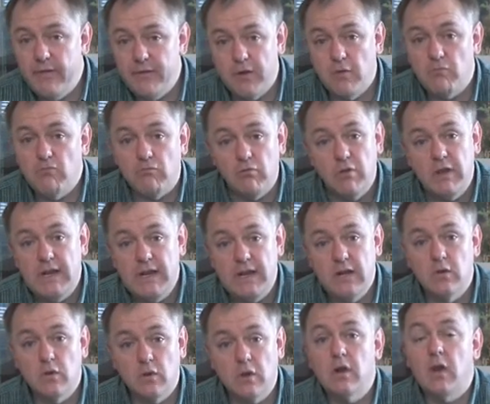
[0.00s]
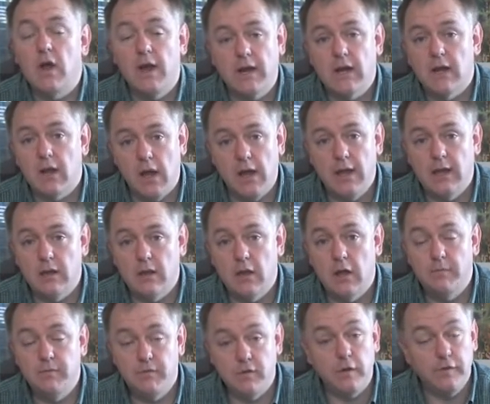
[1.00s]
they don't really look like light
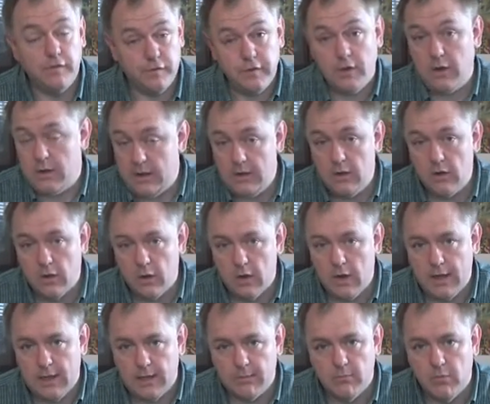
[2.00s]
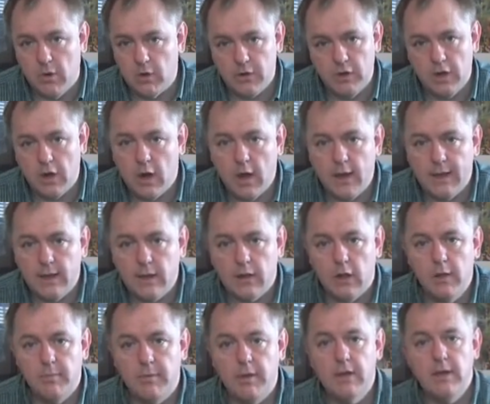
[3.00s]
globes, and certainly not like a modern light
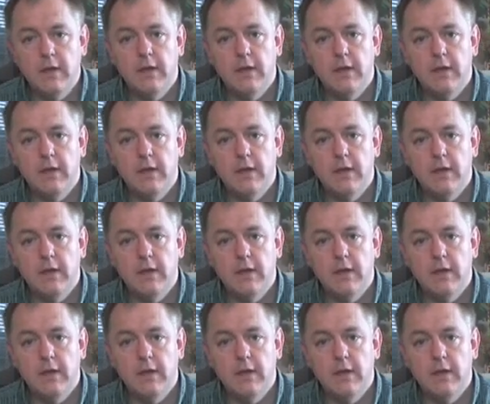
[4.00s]
globe.